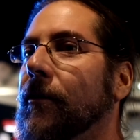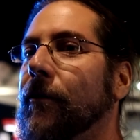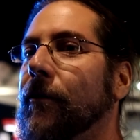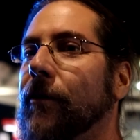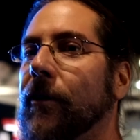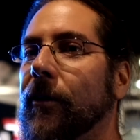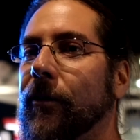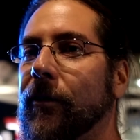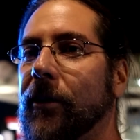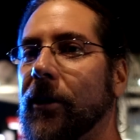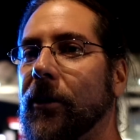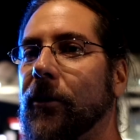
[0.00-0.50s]

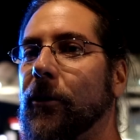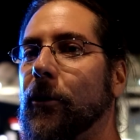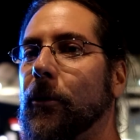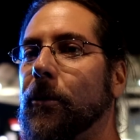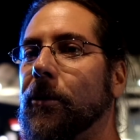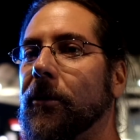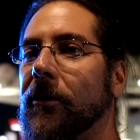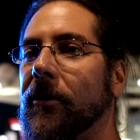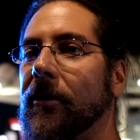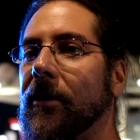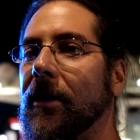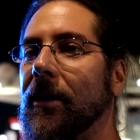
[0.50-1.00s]

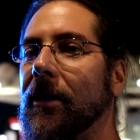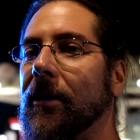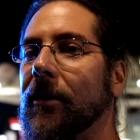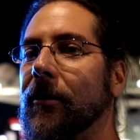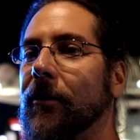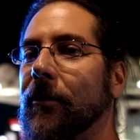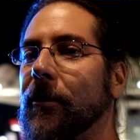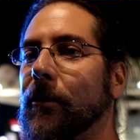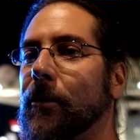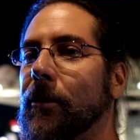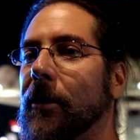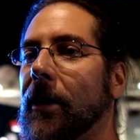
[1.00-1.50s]
52%
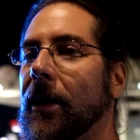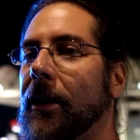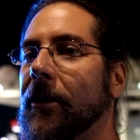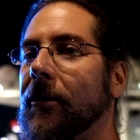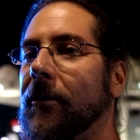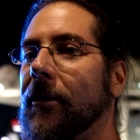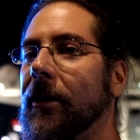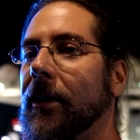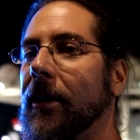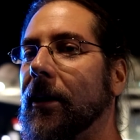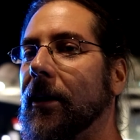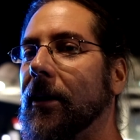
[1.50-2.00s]
of the
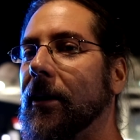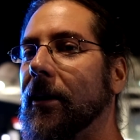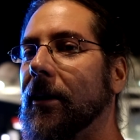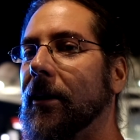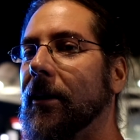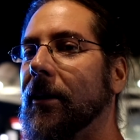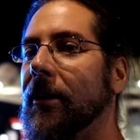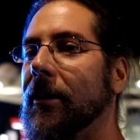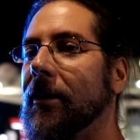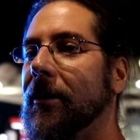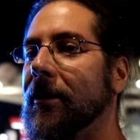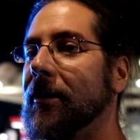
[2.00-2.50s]
battery.
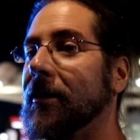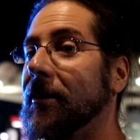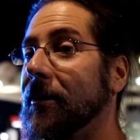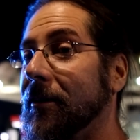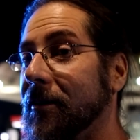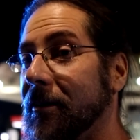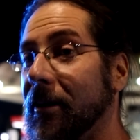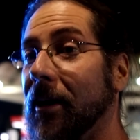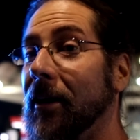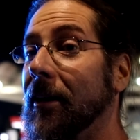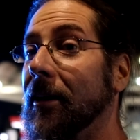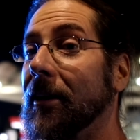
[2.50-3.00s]

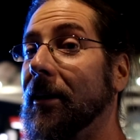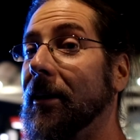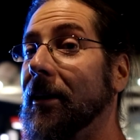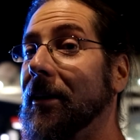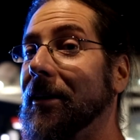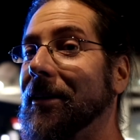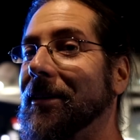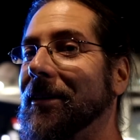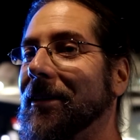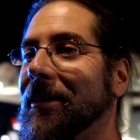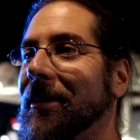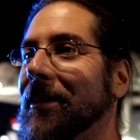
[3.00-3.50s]
It's not a
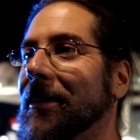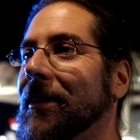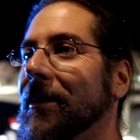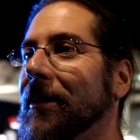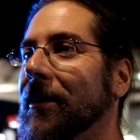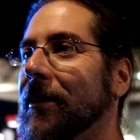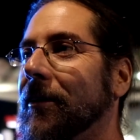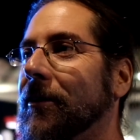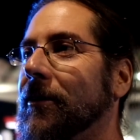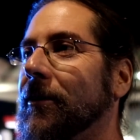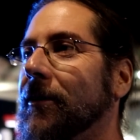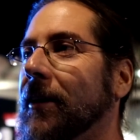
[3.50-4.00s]
lot.
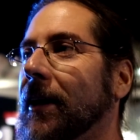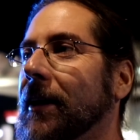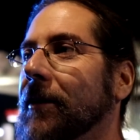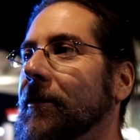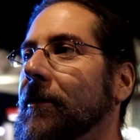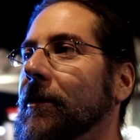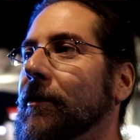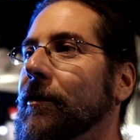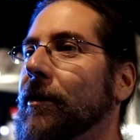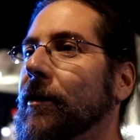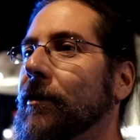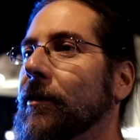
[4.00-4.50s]
So
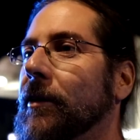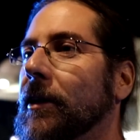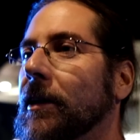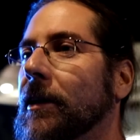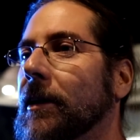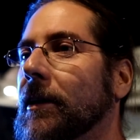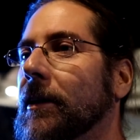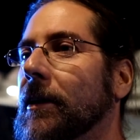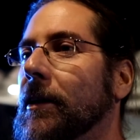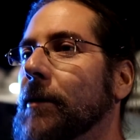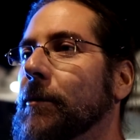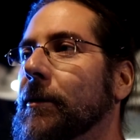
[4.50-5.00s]
150
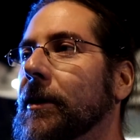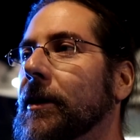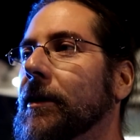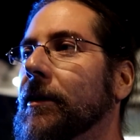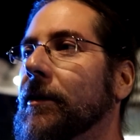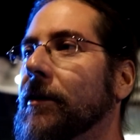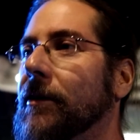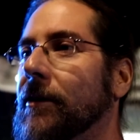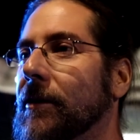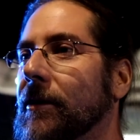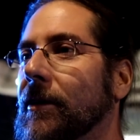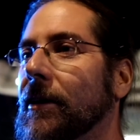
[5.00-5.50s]

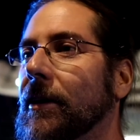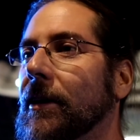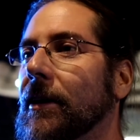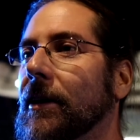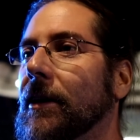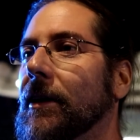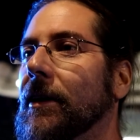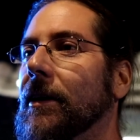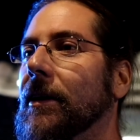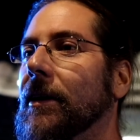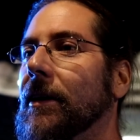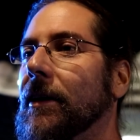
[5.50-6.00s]
kilometers
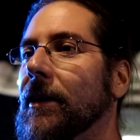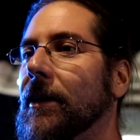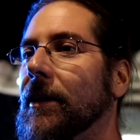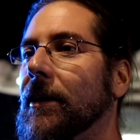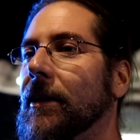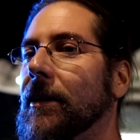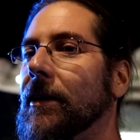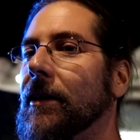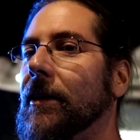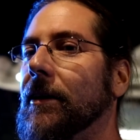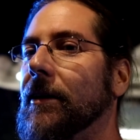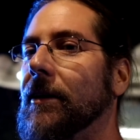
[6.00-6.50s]

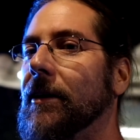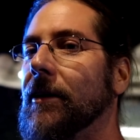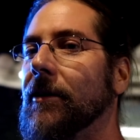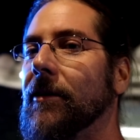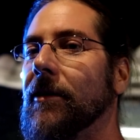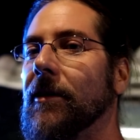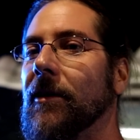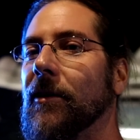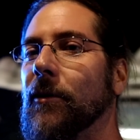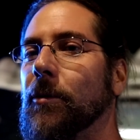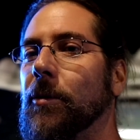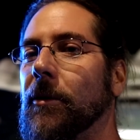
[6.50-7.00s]

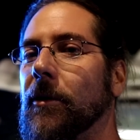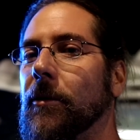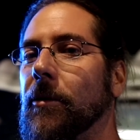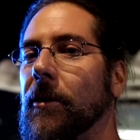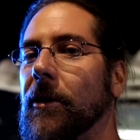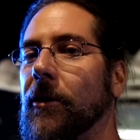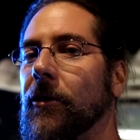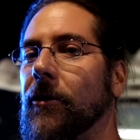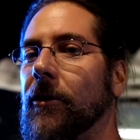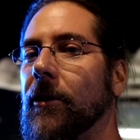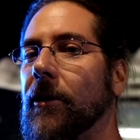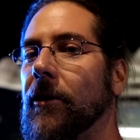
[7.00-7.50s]
distance
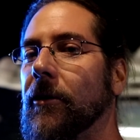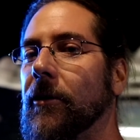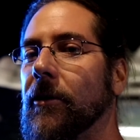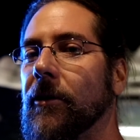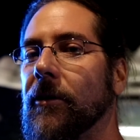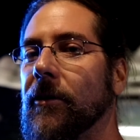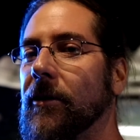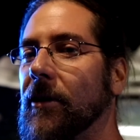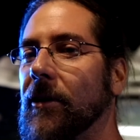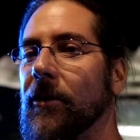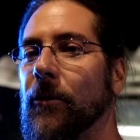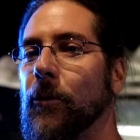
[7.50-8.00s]
between
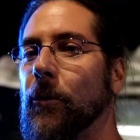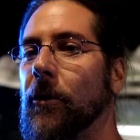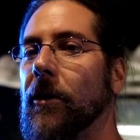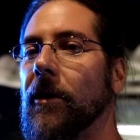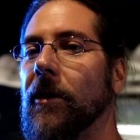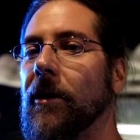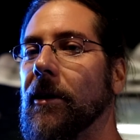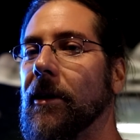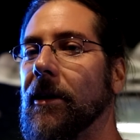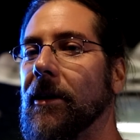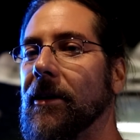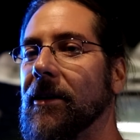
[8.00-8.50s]
charges doesn't
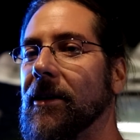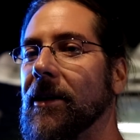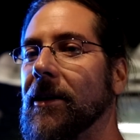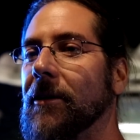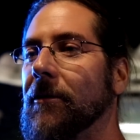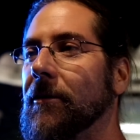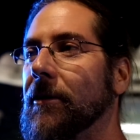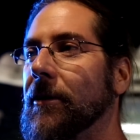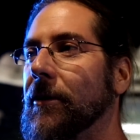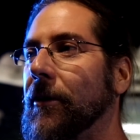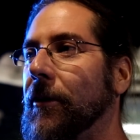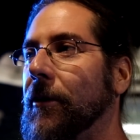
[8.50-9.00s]
work at
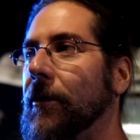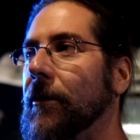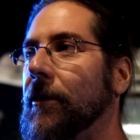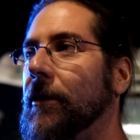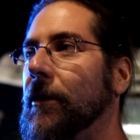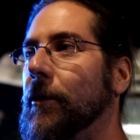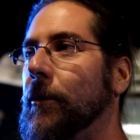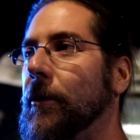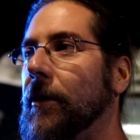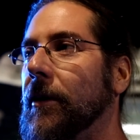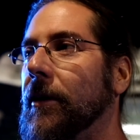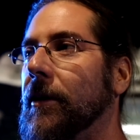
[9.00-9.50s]

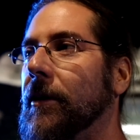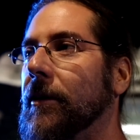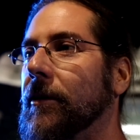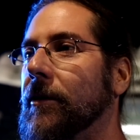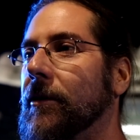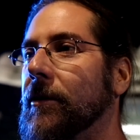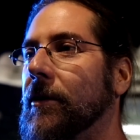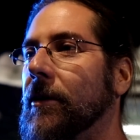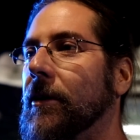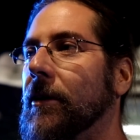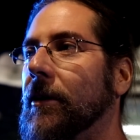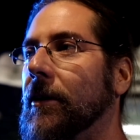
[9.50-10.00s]
130 with
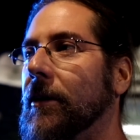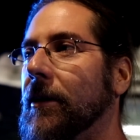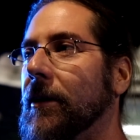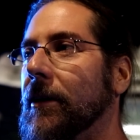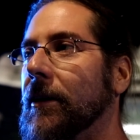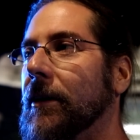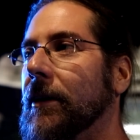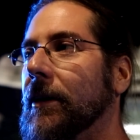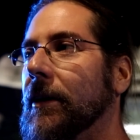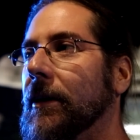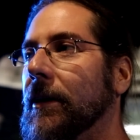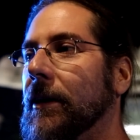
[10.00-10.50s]
this
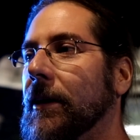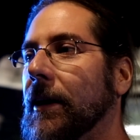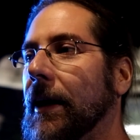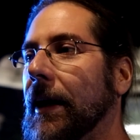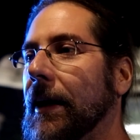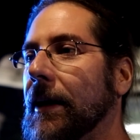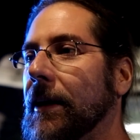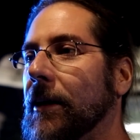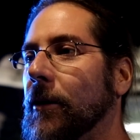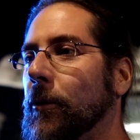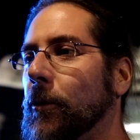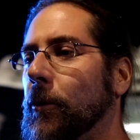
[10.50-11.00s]
car.
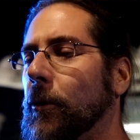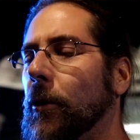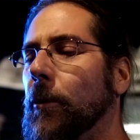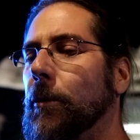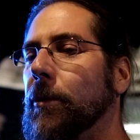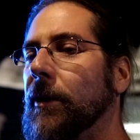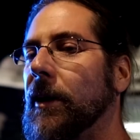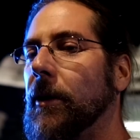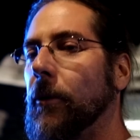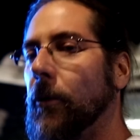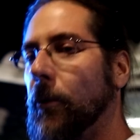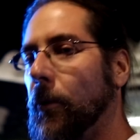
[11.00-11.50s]
And it
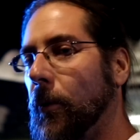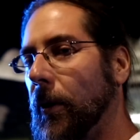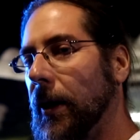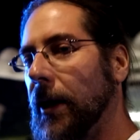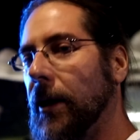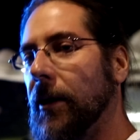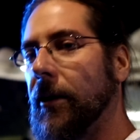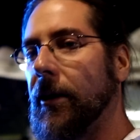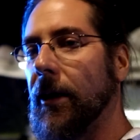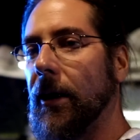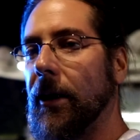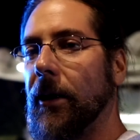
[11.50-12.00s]
would be
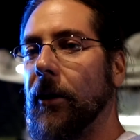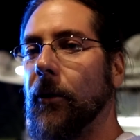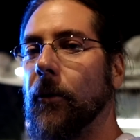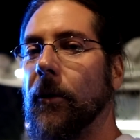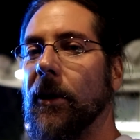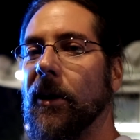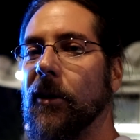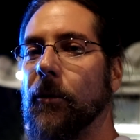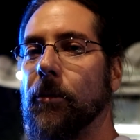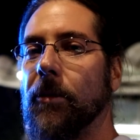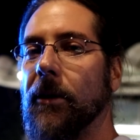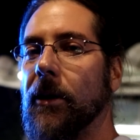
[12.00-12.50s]
weird
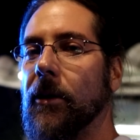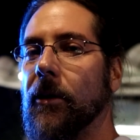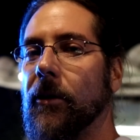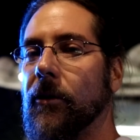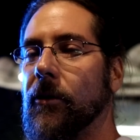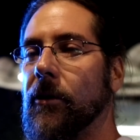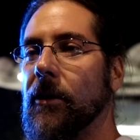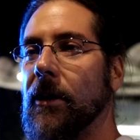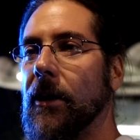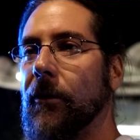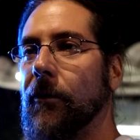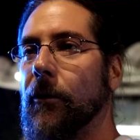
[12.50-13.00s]
anyways,
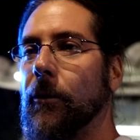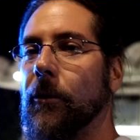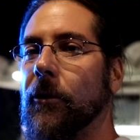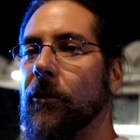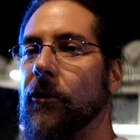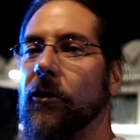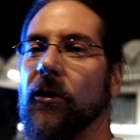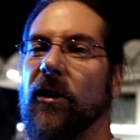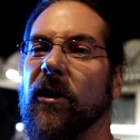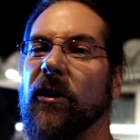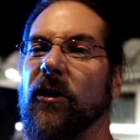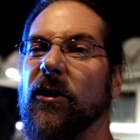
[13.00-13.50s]
because you never
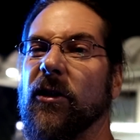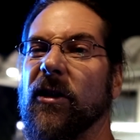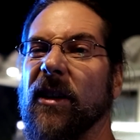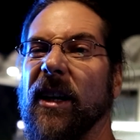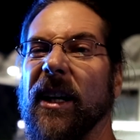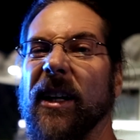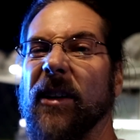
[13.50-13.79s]
would charge to